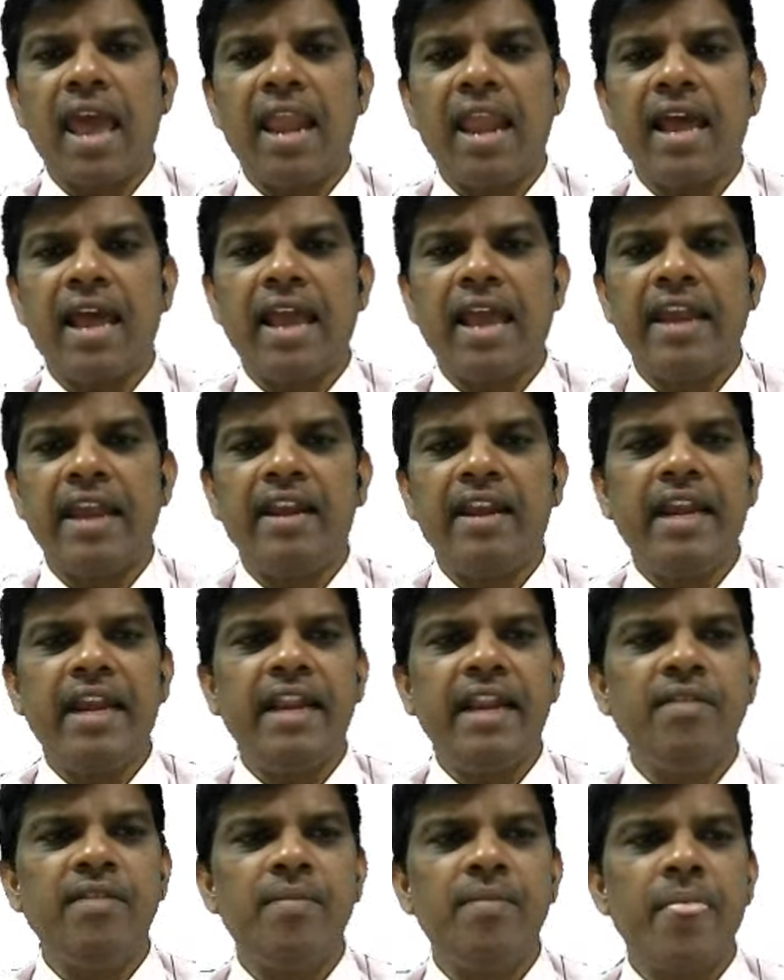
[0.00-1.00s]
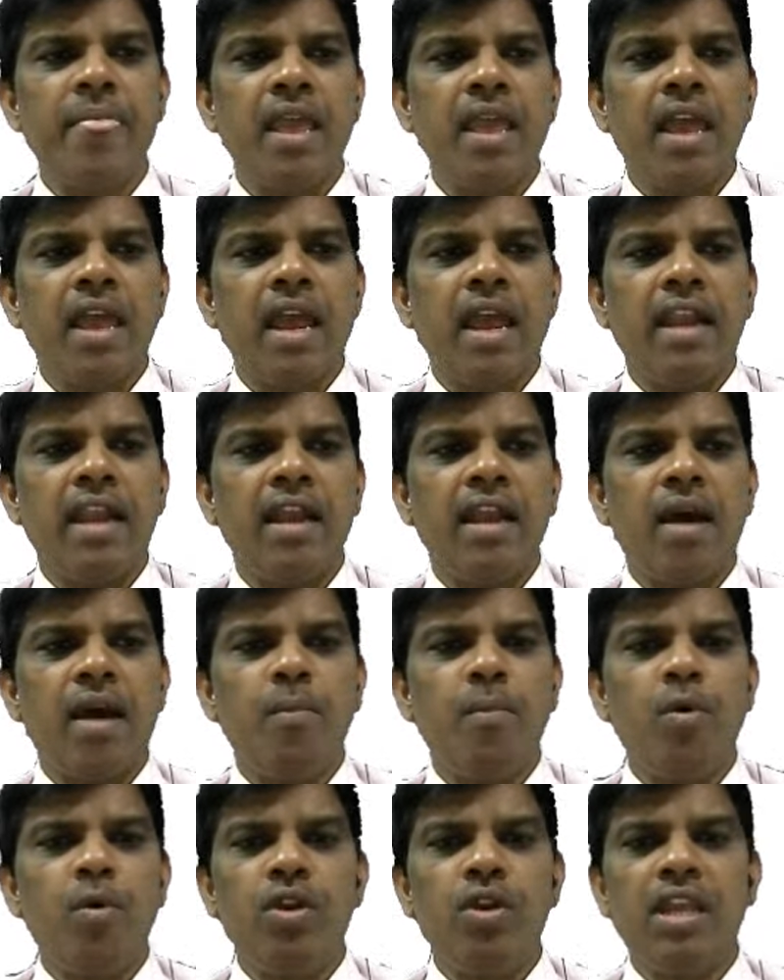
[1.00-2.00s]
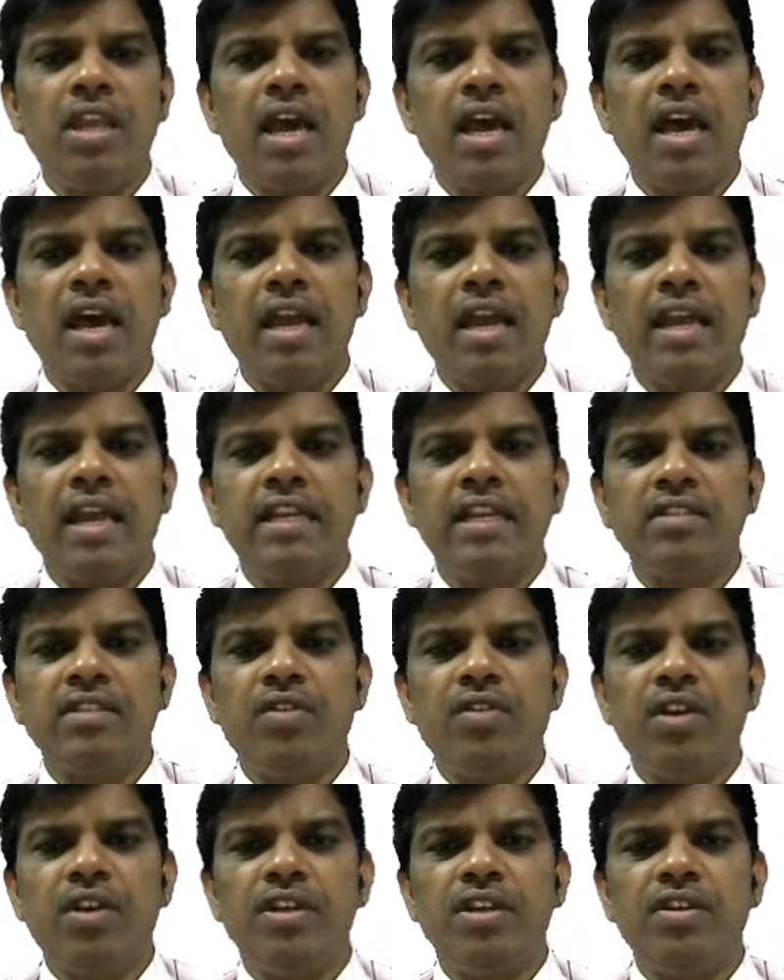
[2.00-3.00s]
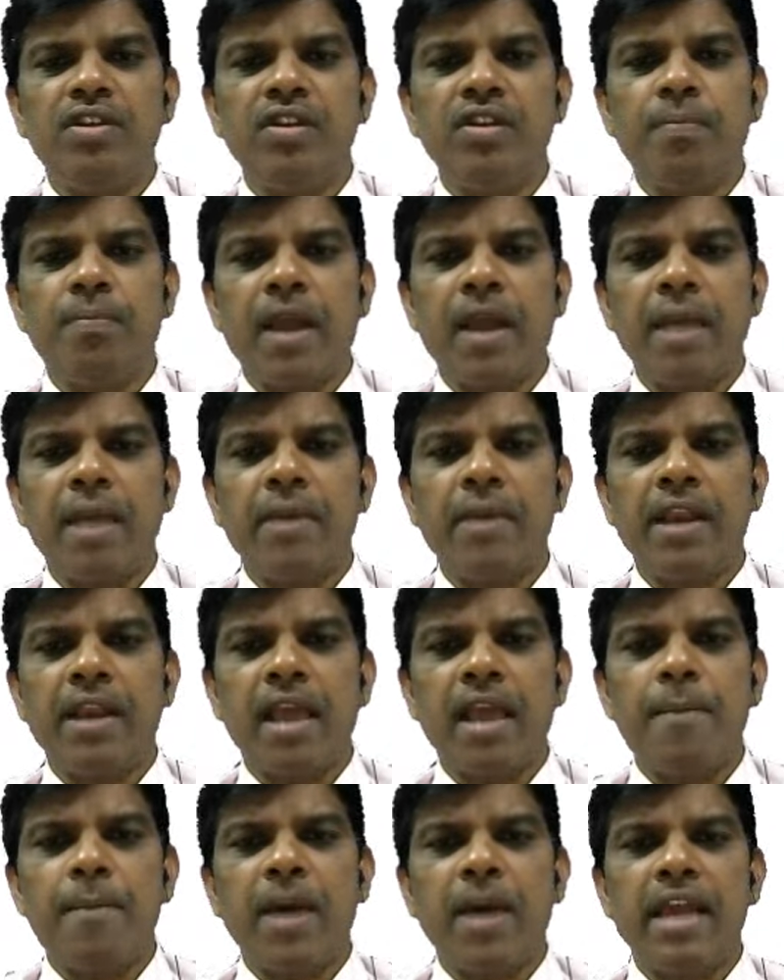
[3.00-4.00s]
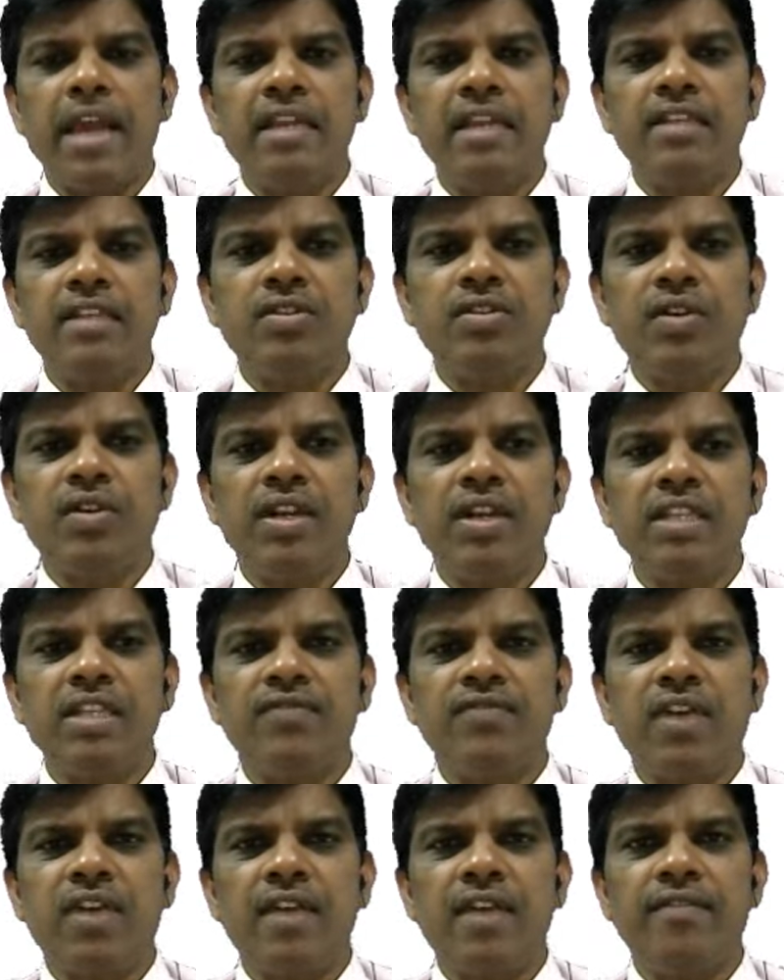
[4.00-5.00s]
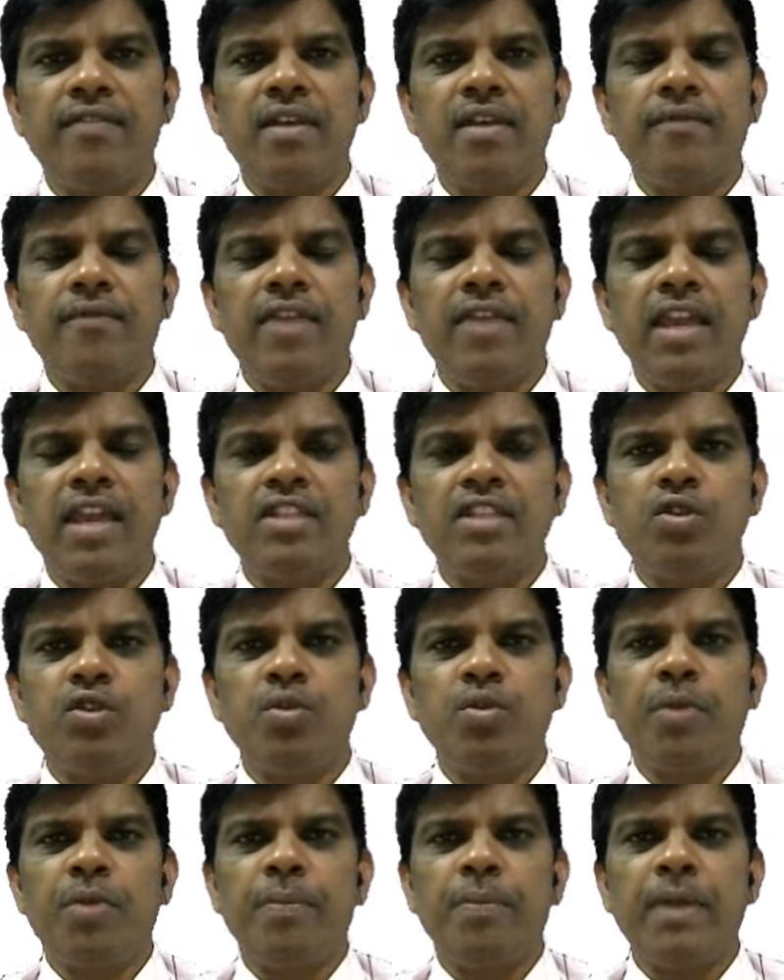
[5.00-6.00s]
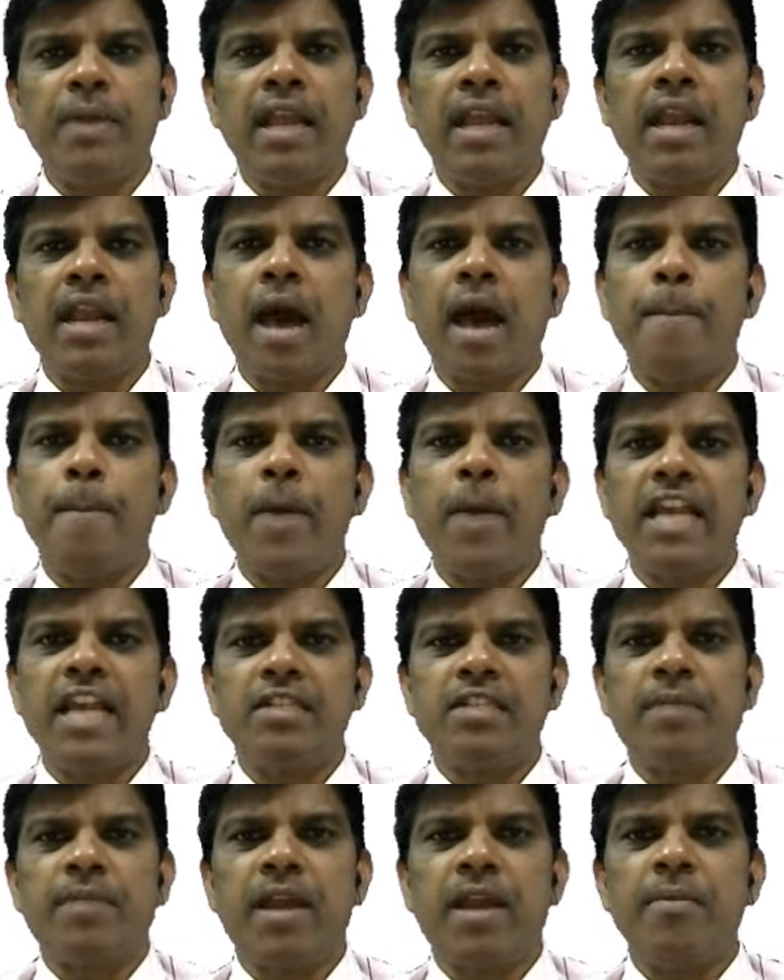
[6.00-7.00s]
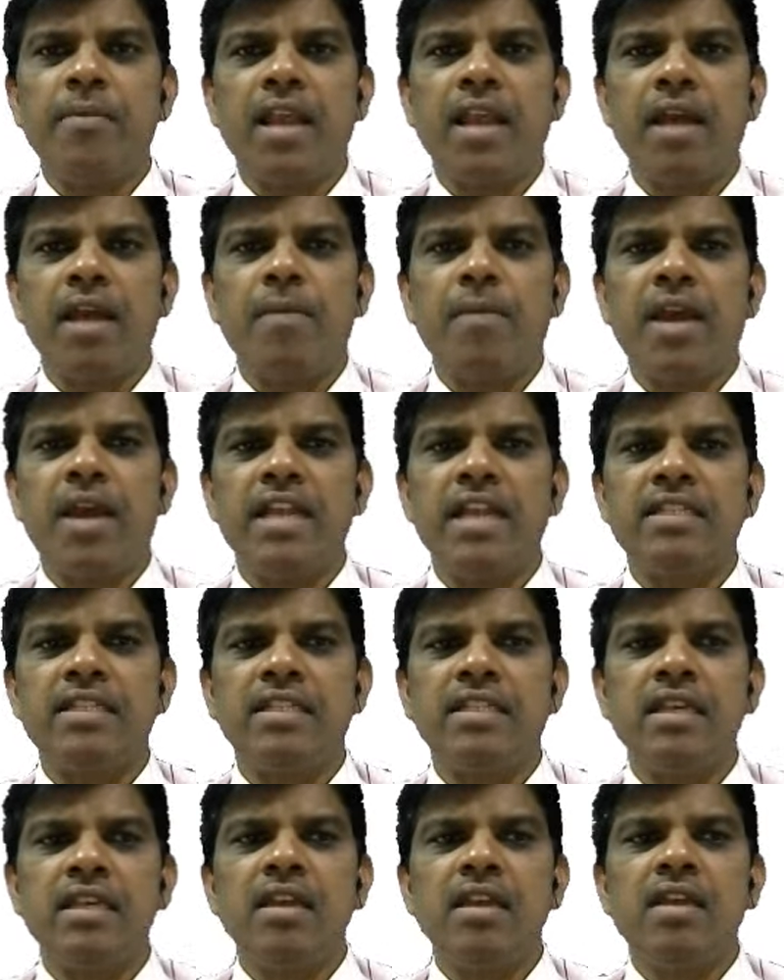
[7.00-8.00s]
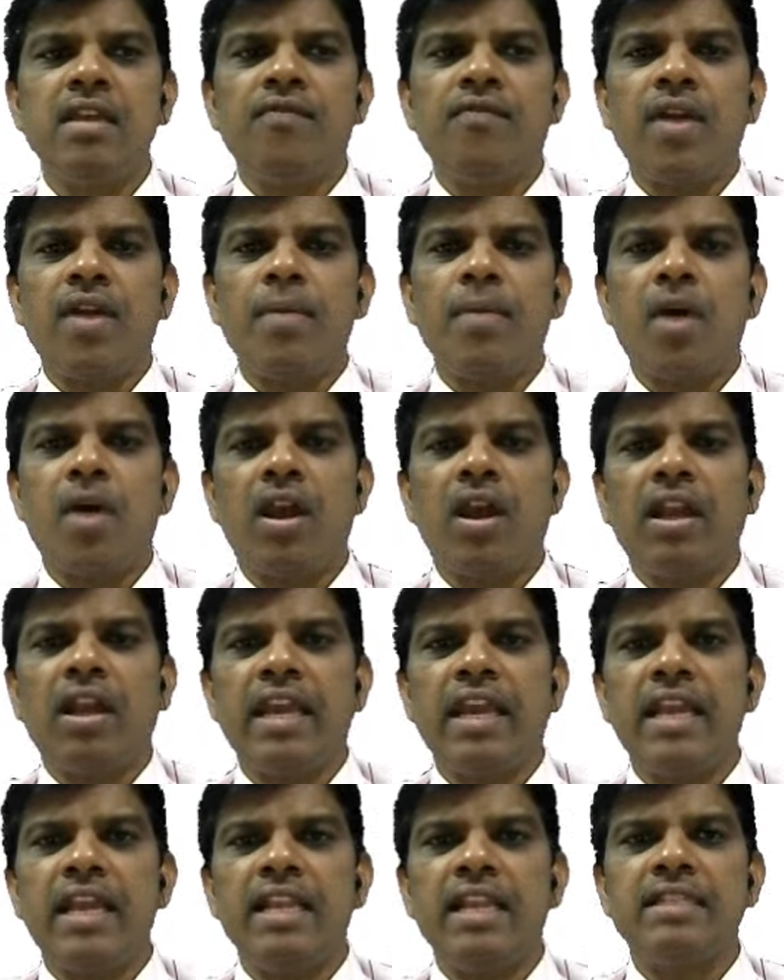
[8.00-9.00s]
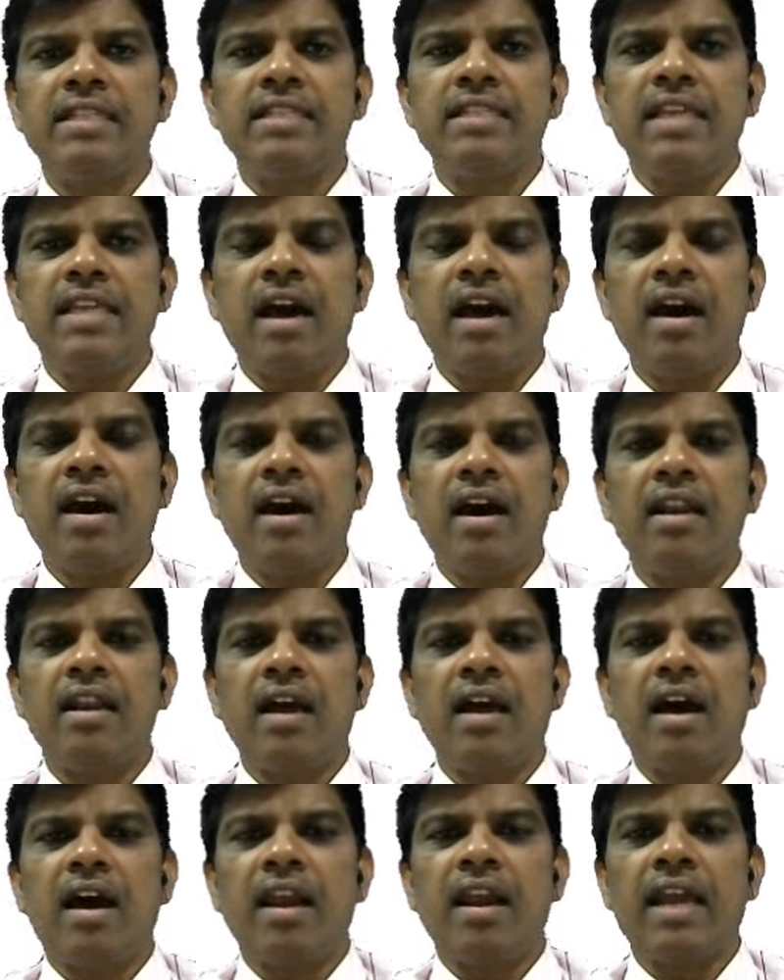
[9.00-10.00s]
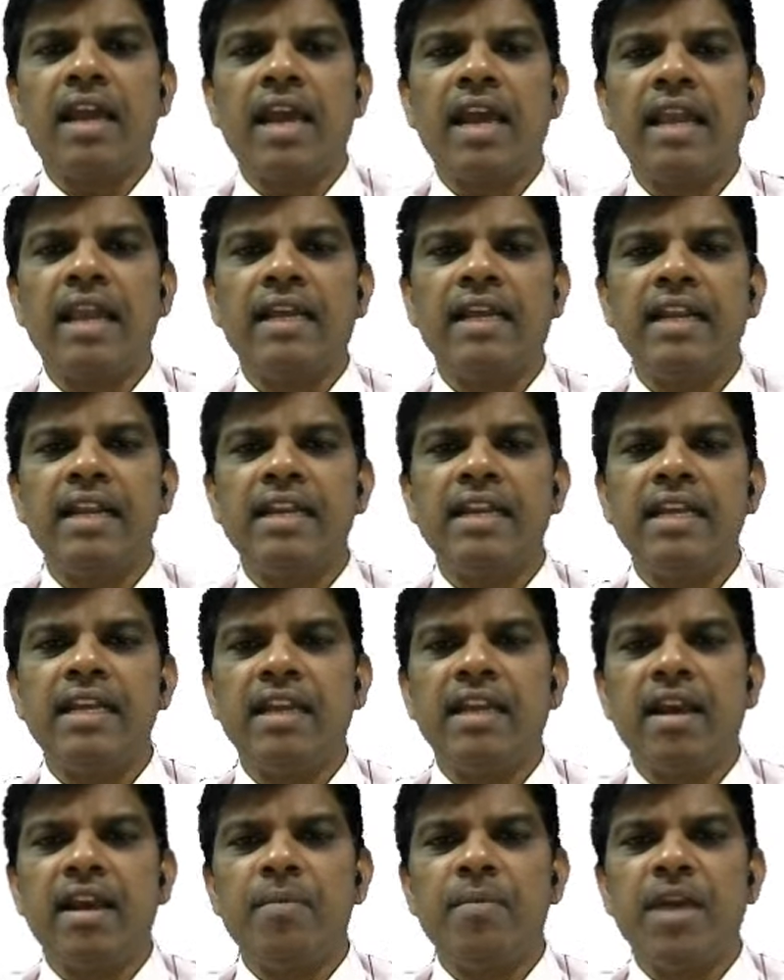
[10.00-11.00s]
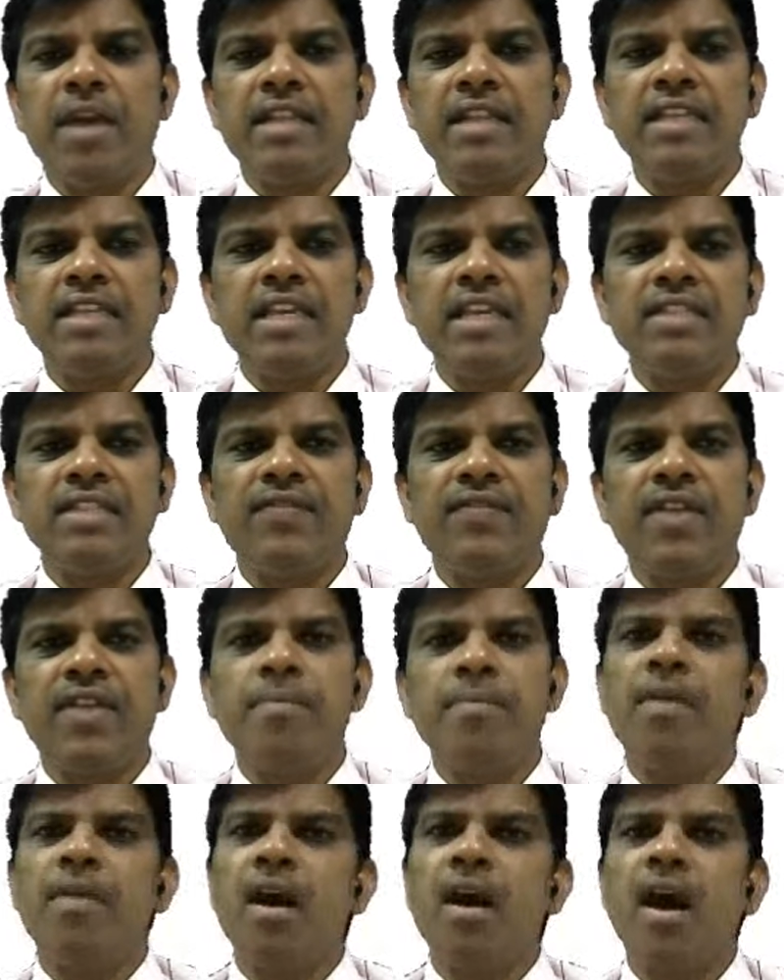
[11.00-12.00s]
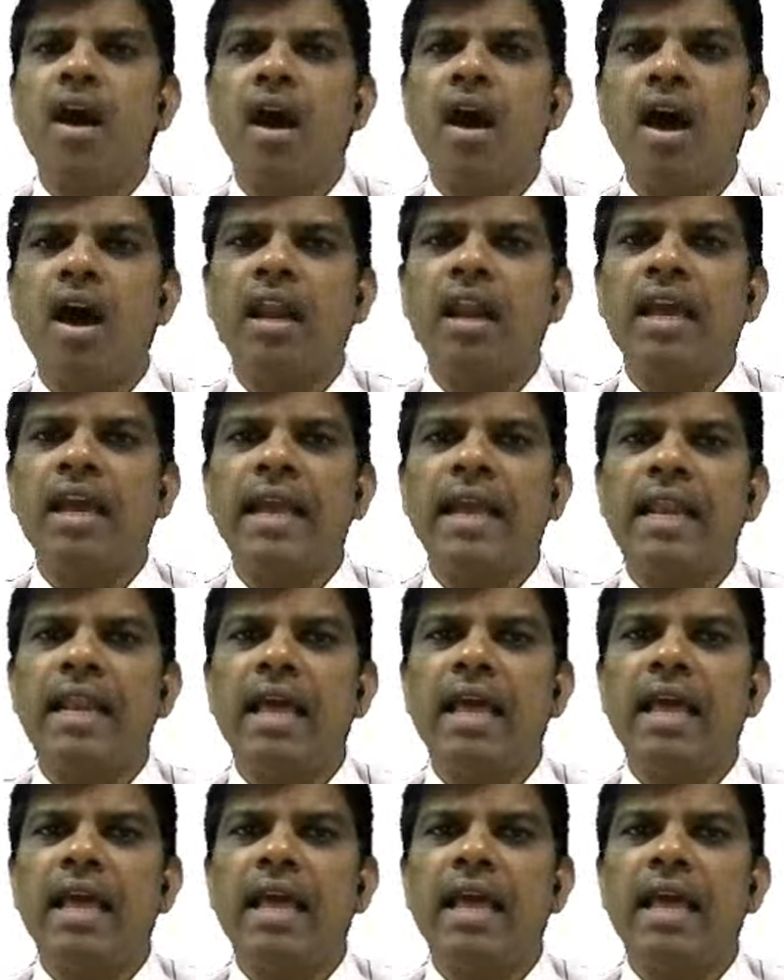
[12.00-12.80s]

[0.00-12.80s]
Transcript: iodide. And ammonia, it is going to give primary amine. So it is one of the ways to prepare amines, primary amines from alkanes, or alkyl containing amines is from alkyl